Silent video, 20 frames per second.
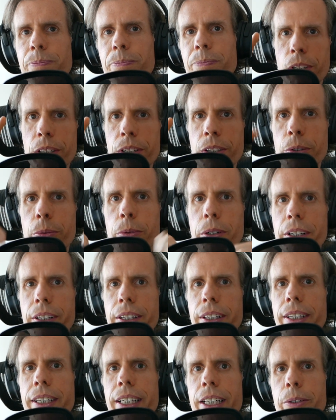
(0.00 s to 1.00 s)
This is one of
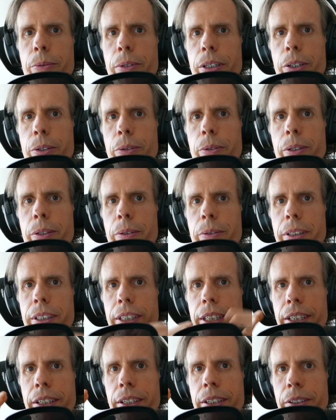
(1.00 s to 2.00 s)
the things we do. We
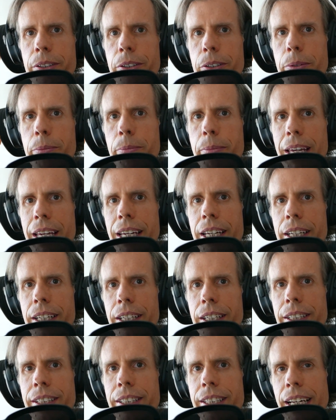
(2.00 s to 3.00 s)
like to
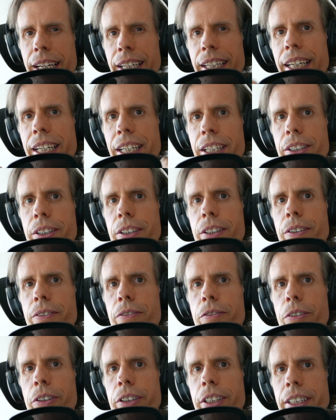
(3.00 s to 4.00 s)
make techniques
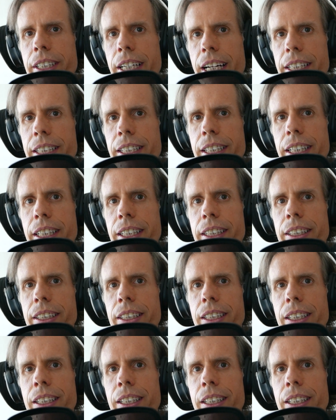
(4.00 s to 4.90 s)
for detecting